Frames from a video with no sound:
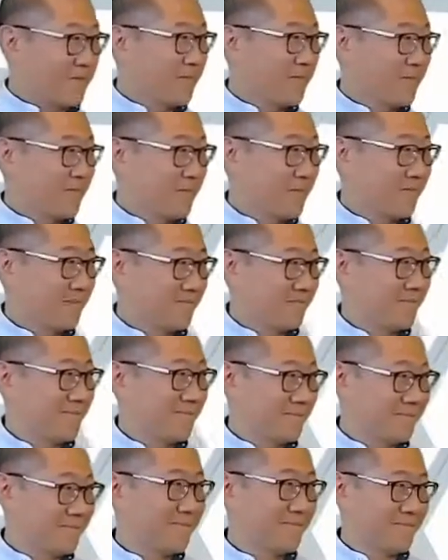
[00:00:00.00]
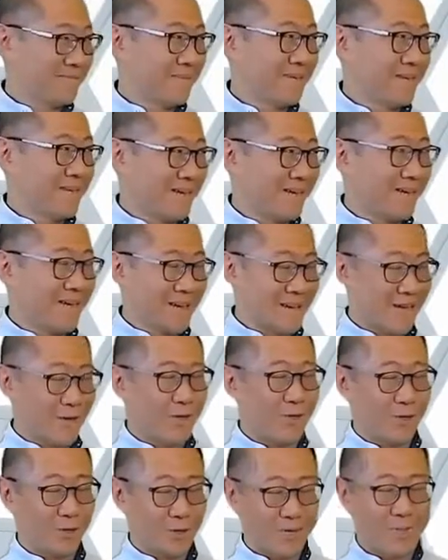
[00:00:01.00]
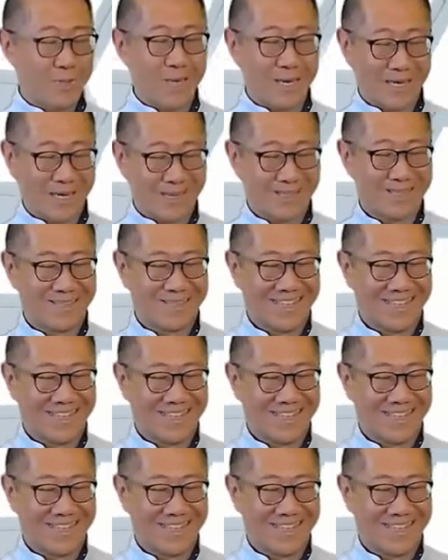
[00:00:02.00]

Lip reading: but a good debate.